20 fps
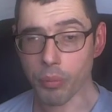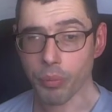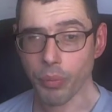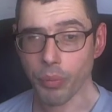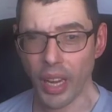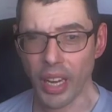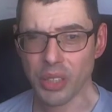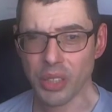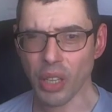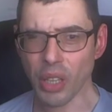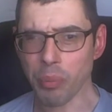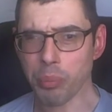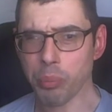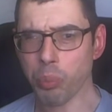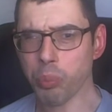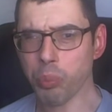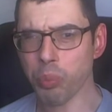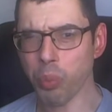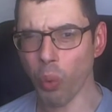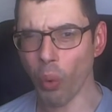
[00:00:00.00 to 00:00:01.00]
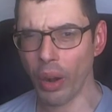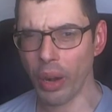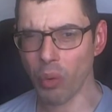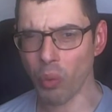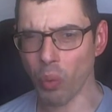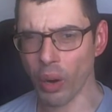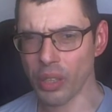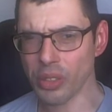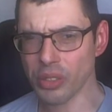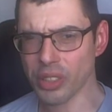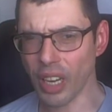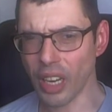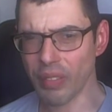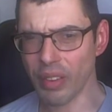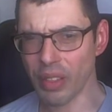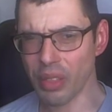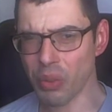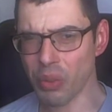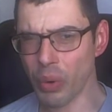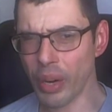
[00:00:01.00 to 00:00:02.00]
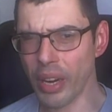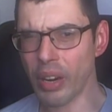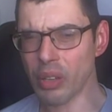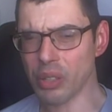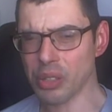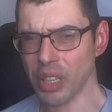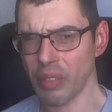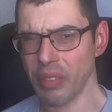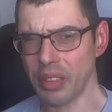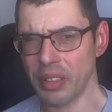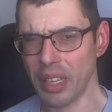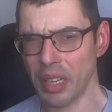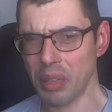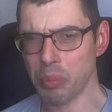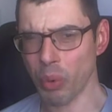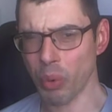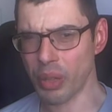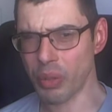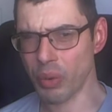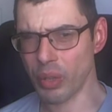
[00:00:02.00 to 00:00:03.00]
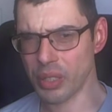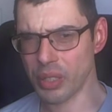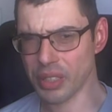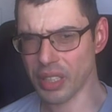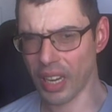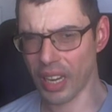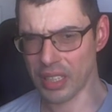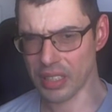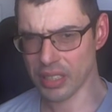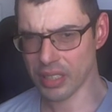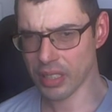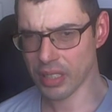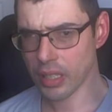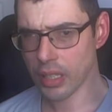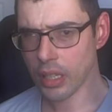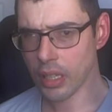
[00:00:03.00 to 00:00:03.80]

It's up 0.173 or 17.3 cents,